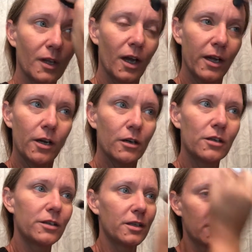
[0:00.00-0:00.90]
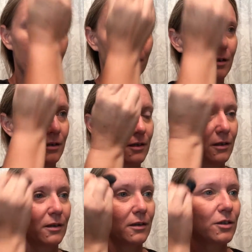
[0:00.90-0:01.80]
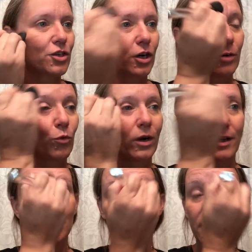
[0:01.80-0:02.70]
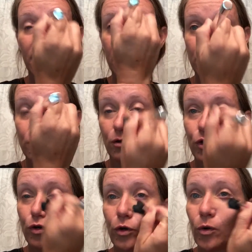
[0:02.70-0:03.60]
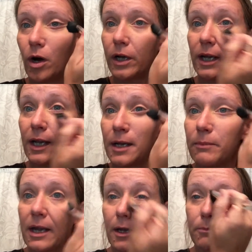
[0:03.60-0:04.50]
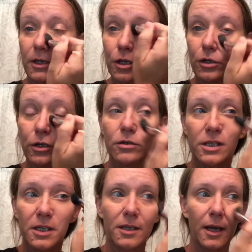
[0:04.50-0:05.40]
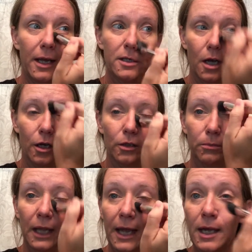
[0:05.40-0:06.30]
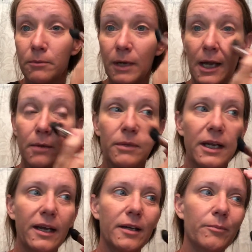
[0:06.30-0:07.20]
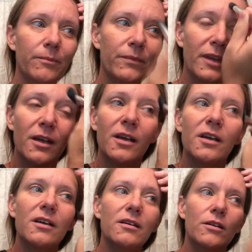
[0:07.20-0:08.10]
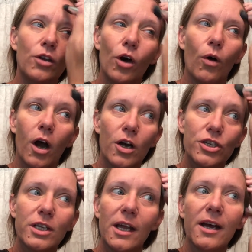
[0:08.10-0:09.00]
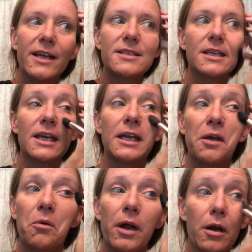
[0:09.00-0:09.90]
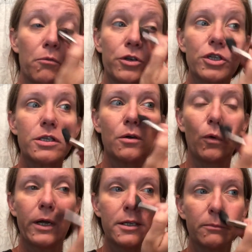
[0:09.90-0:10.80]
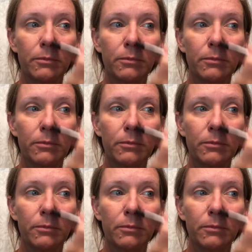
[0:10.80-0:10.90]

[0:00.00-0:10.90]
I had heard the term once, and it is so true on any makeup that you're using. It's called blend, blend, blend. No harsh lines anywhere. We're just going to